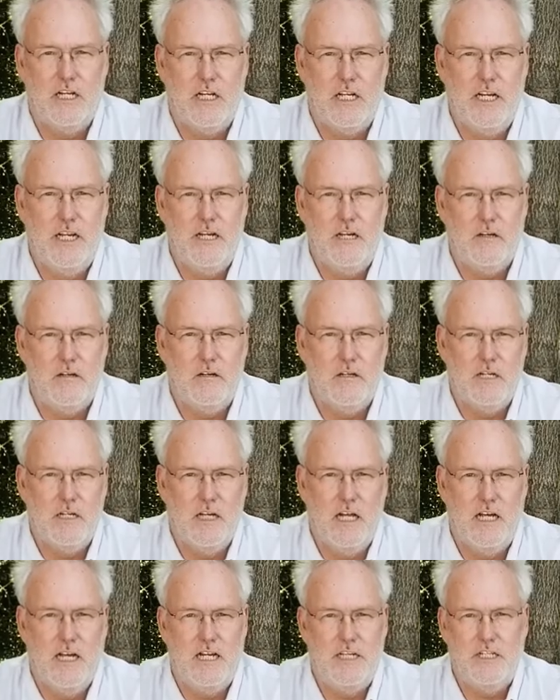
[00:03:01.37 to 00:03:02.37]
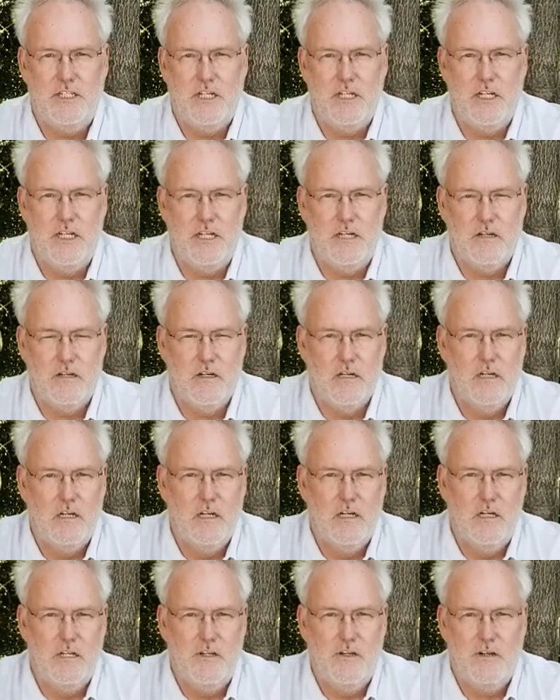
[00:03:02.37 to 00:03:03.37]
deer and age a deer.
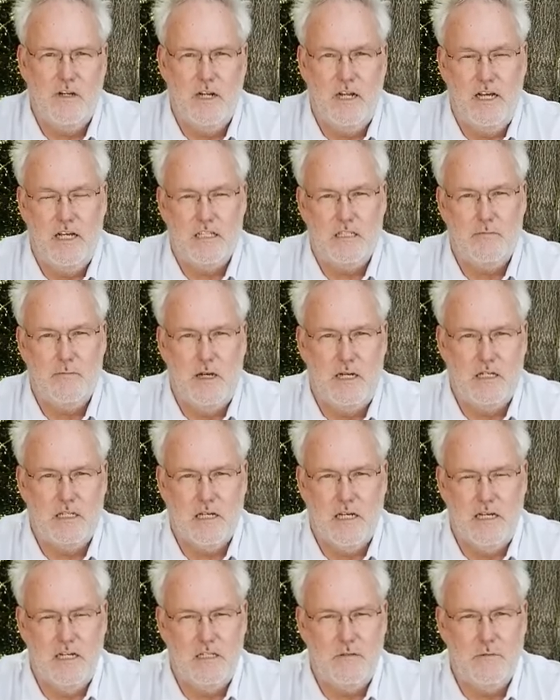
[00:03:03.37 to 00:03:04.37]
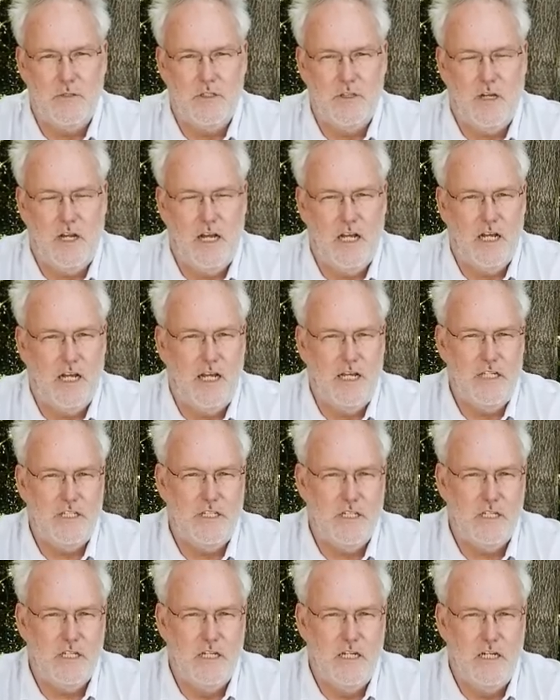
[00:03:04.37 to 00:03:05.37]
You can estimate its age, but you can't
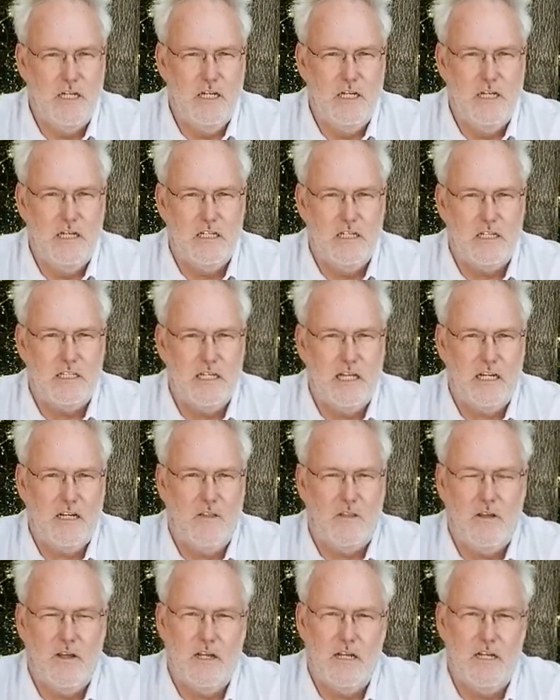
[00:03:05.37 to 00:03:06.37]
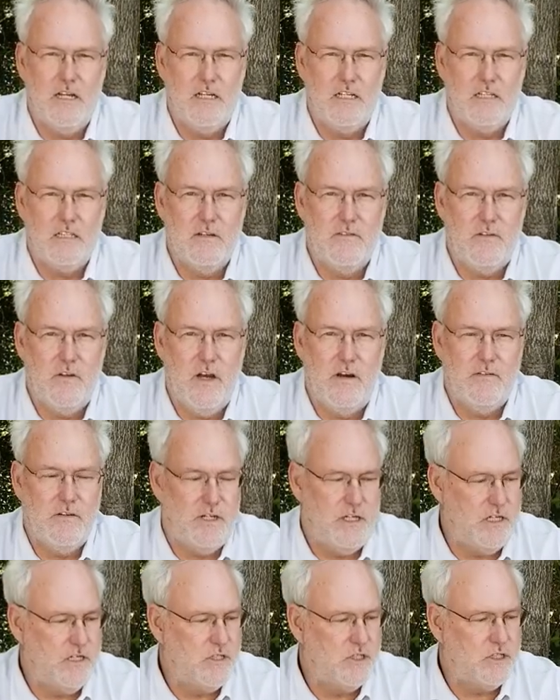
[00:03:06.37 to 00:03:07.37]
age it. The second thing is if you have a
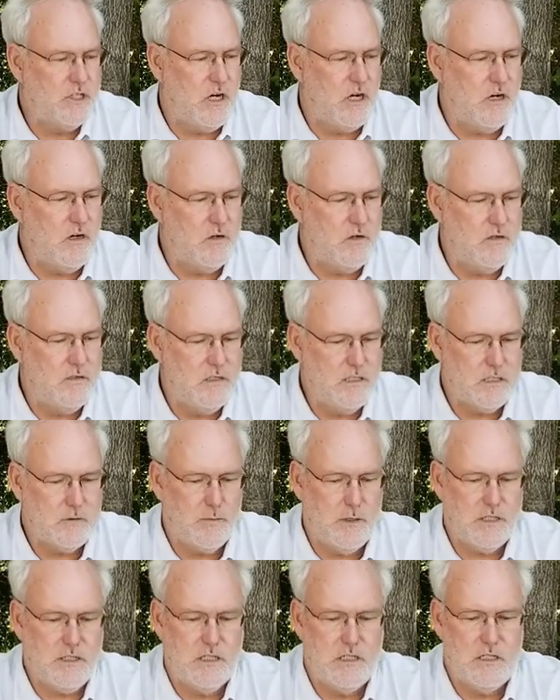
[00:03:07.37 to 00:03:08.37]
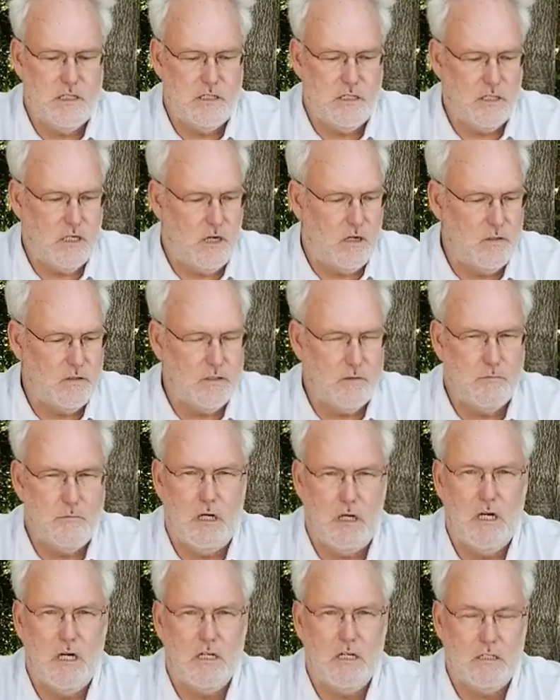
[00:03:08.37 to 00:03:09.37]
deer jaw, especially the jaws of
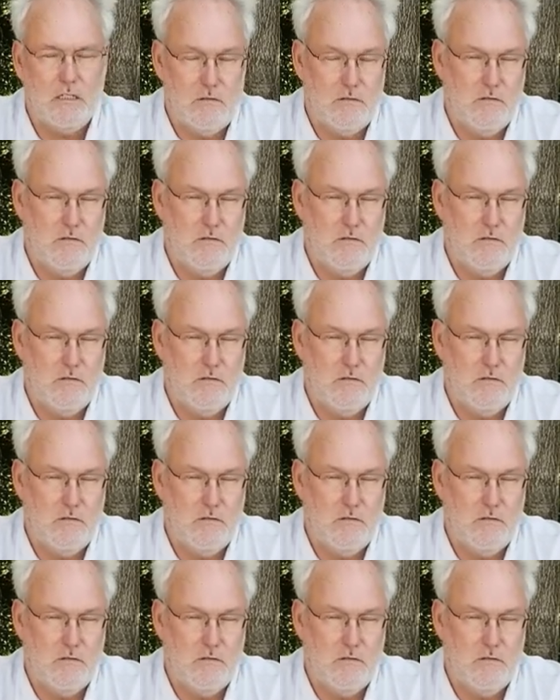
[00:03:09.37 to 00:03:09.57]
bucks,